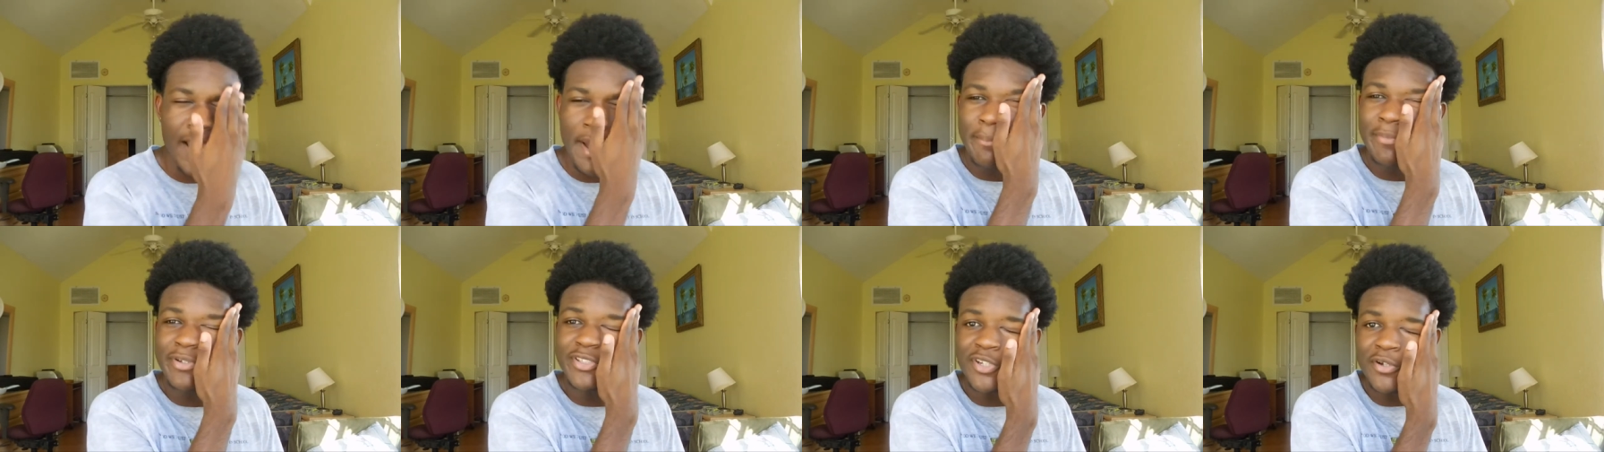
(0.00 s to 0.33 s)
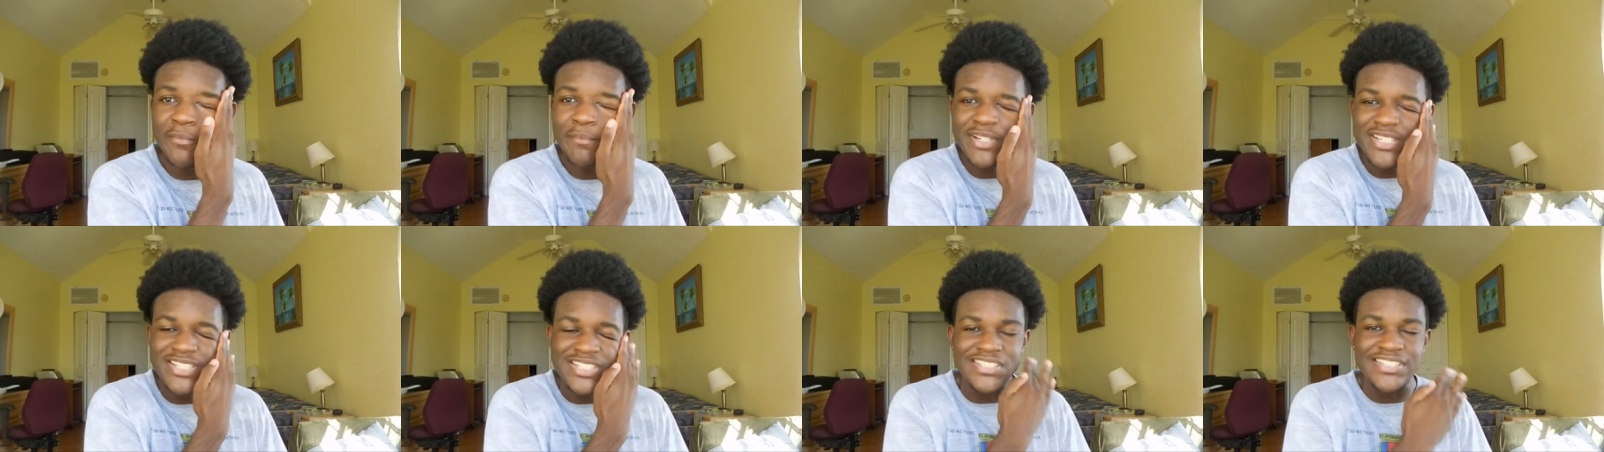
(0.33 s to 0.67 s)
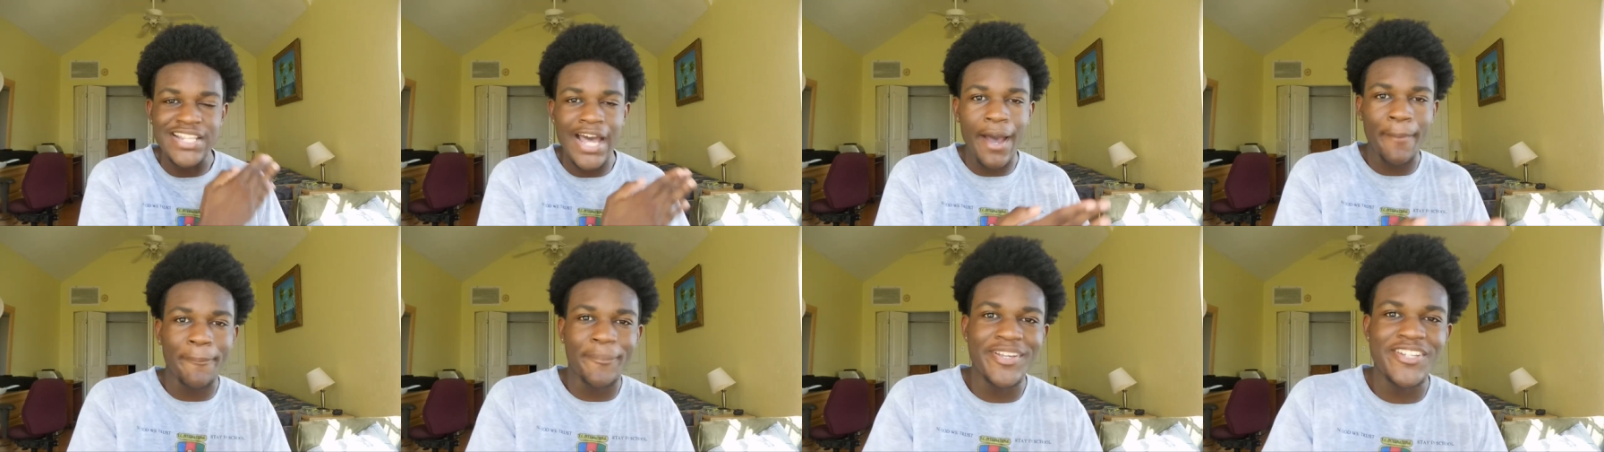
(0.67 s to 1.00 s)
But don't be
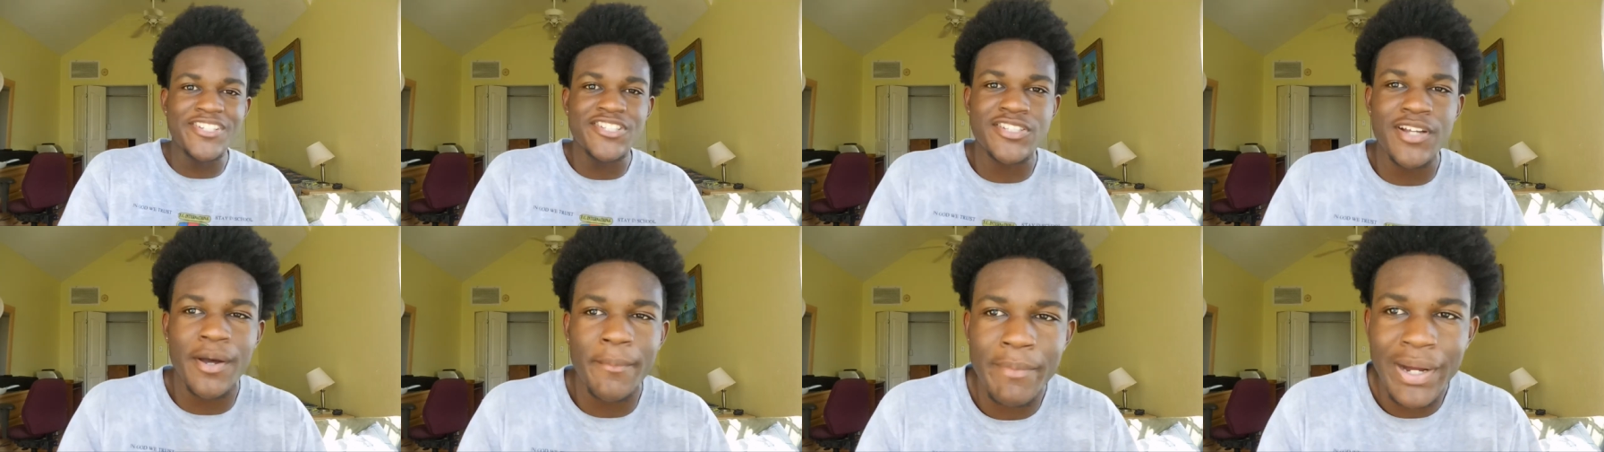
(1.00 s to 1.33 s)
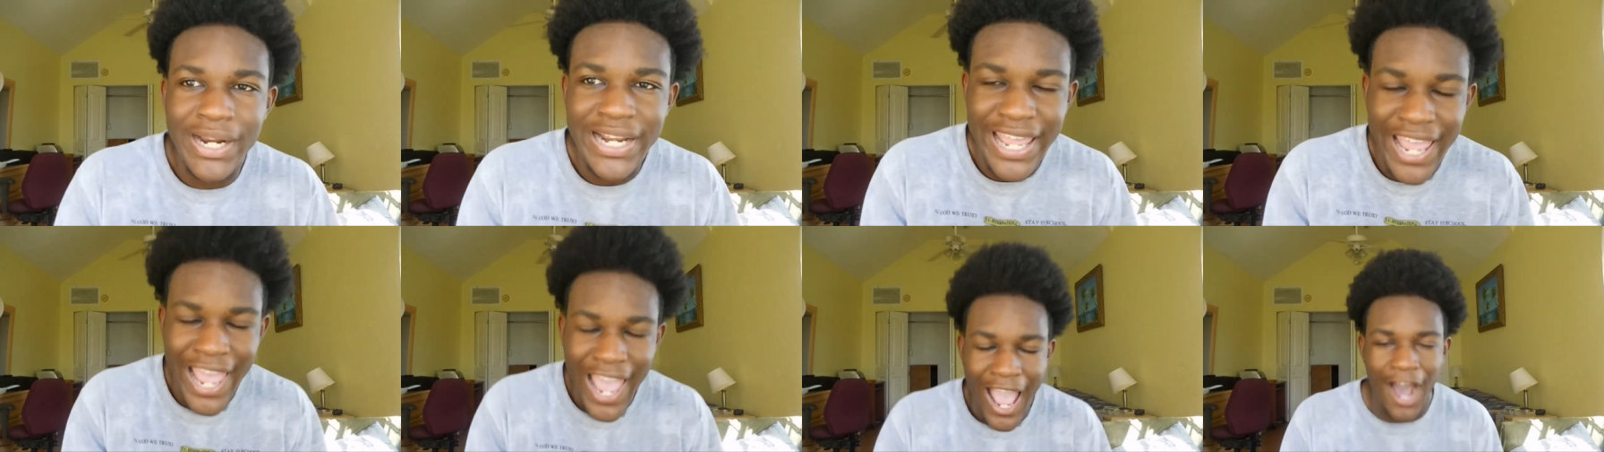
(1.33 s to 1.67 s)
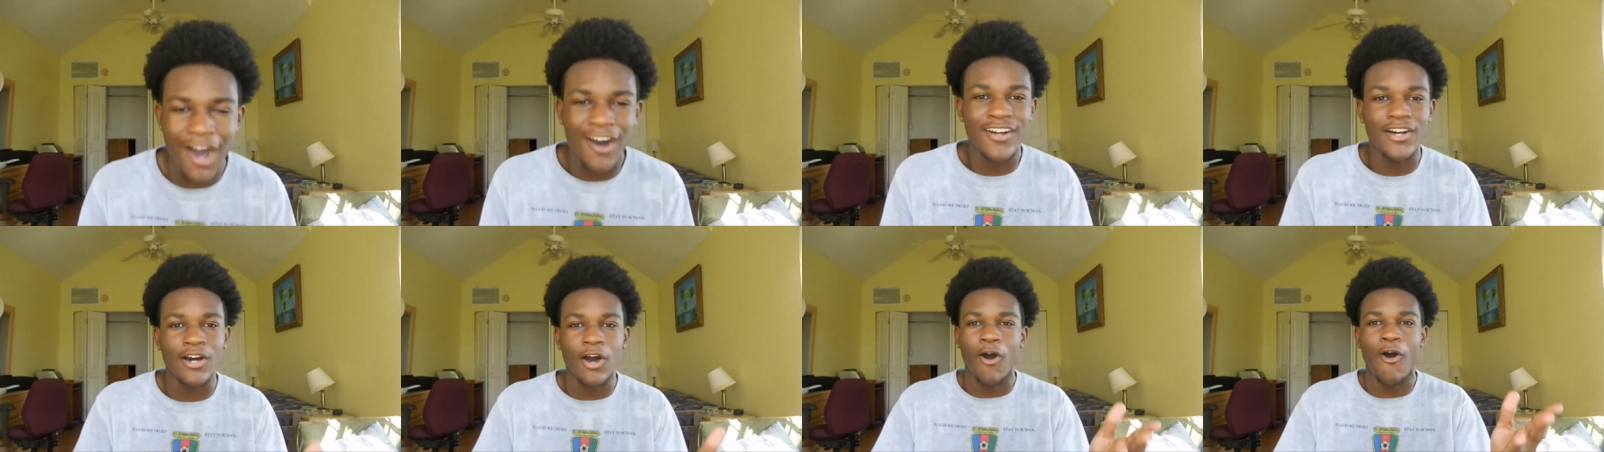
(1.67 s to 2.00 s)
snapping somebody
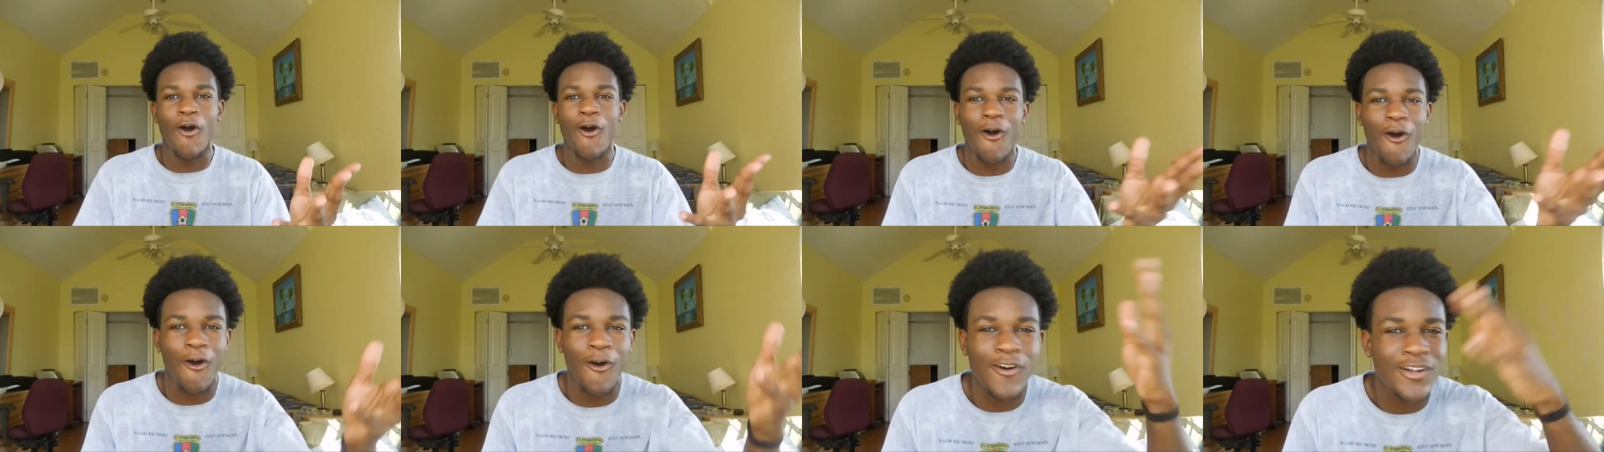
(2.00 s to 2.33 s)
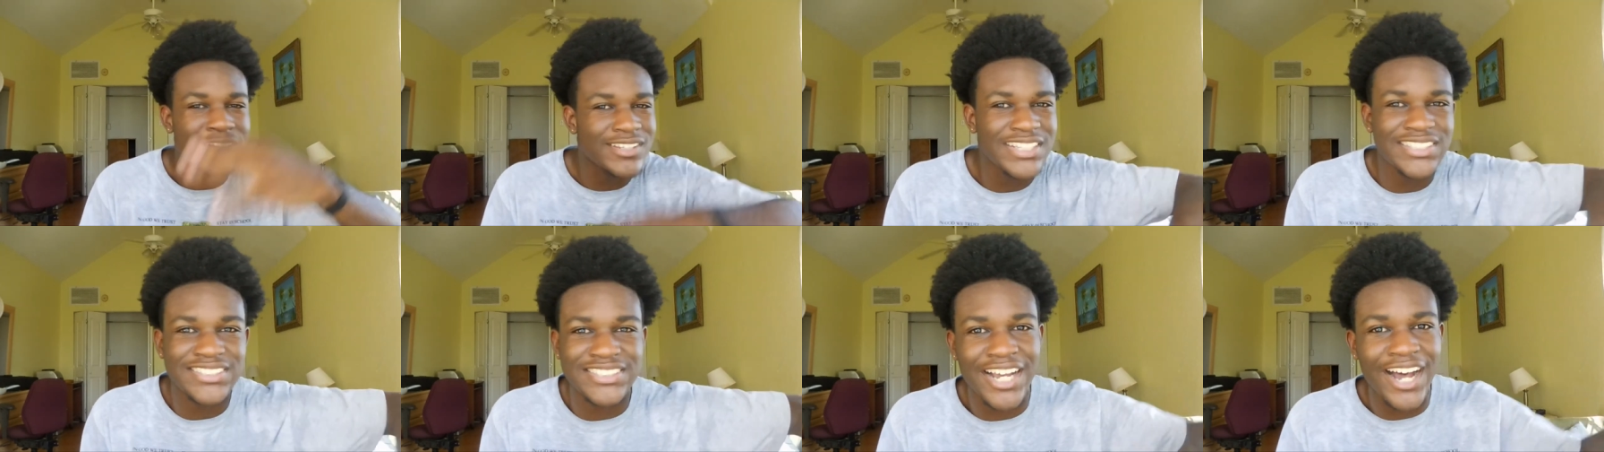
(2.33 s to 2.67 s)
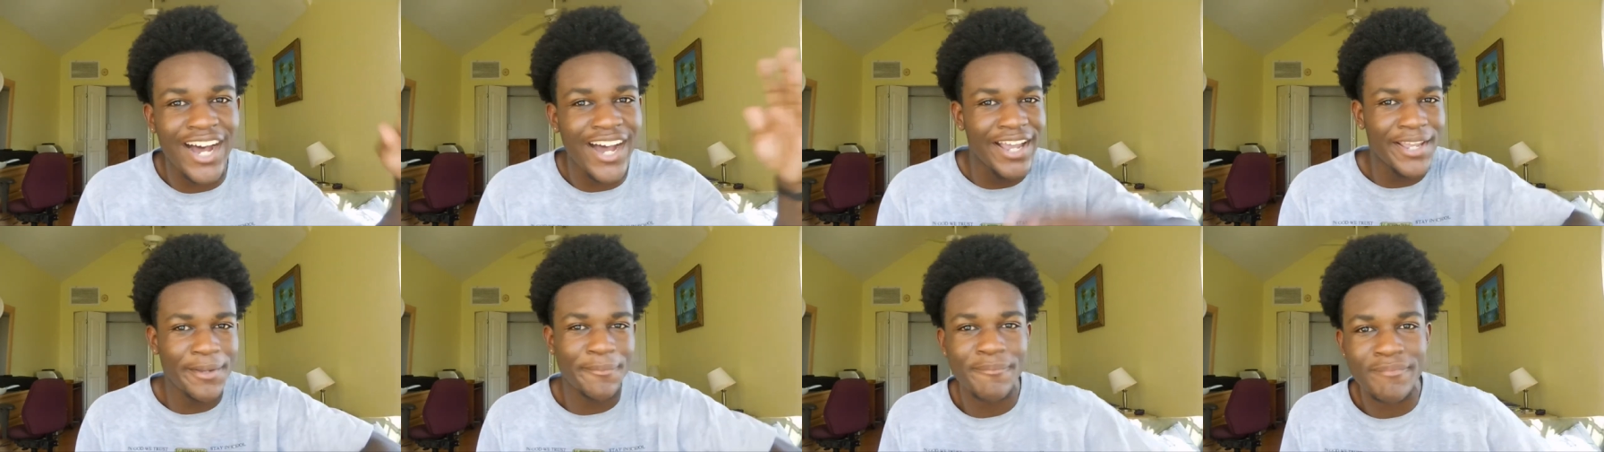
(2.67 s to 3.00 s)
uh, all the
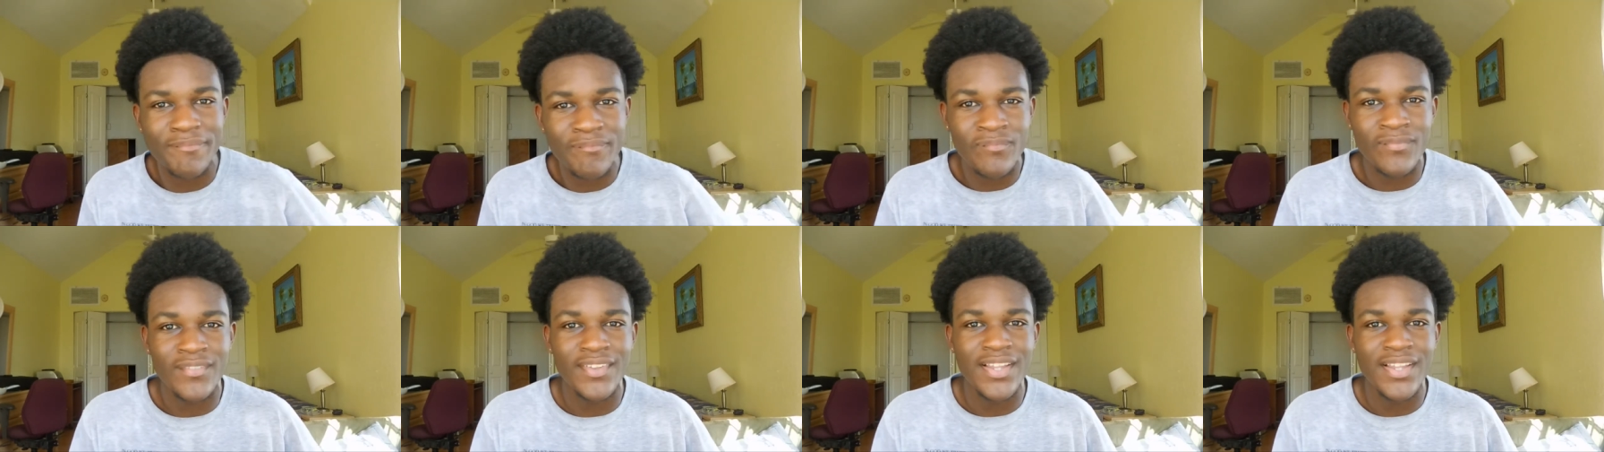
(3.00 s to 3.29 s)
time